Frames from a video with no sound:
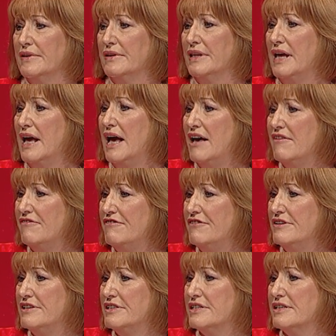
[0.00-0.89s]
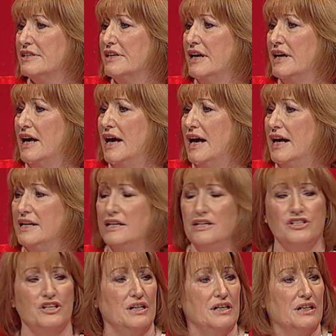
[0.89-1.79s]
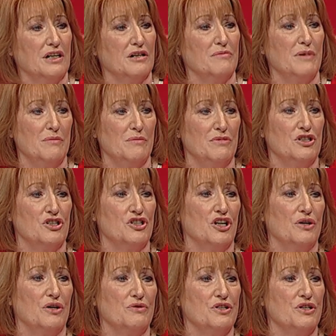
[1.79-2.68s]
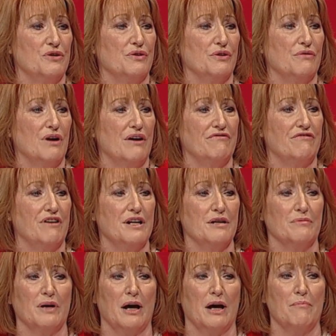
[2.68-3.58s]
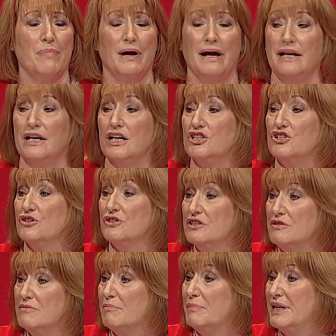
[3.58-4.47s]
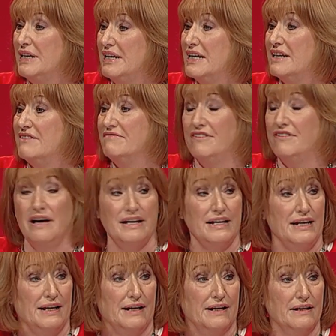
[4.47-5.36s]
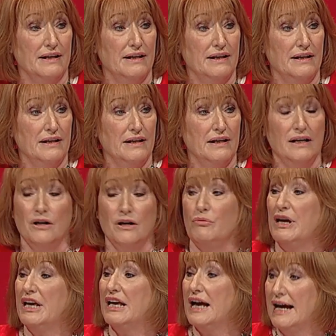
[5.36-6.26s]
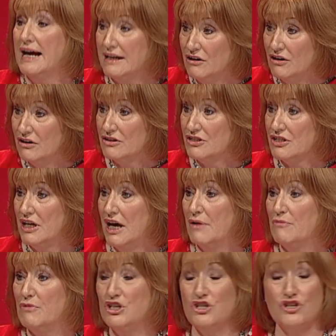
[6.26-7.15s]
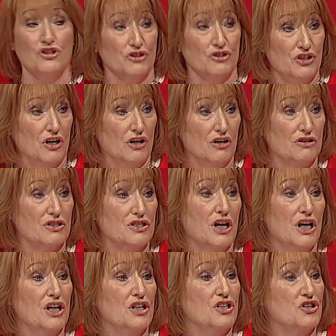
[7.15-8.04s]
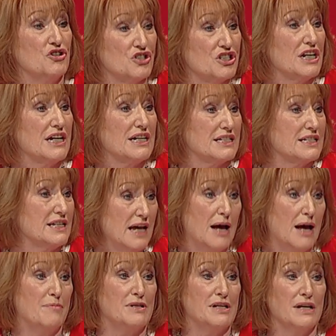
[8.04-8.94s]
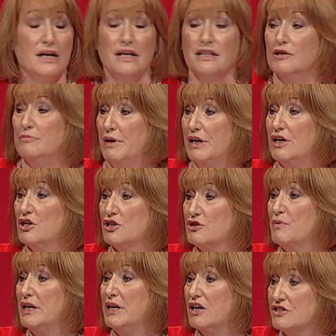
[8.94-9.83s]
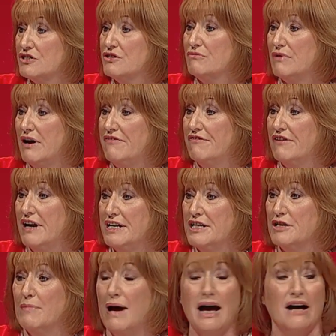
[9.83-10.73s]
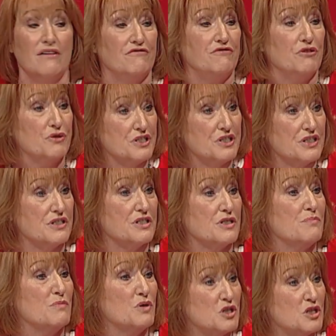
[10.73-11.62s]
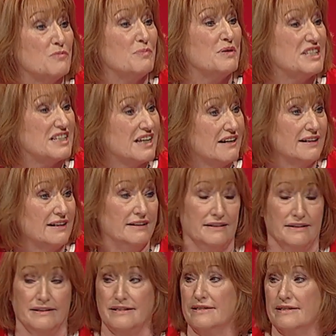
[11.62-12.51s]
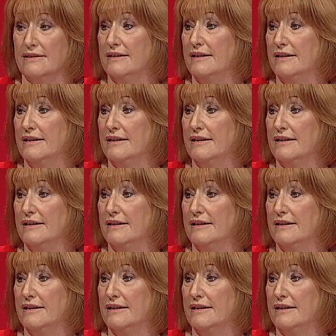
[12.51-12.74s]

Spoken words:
The effort, energy and commitment shown during the referendum campaign shouldn't be in vain. We cannot and we should not just accept that because we lost the referendum, our voices must be silent.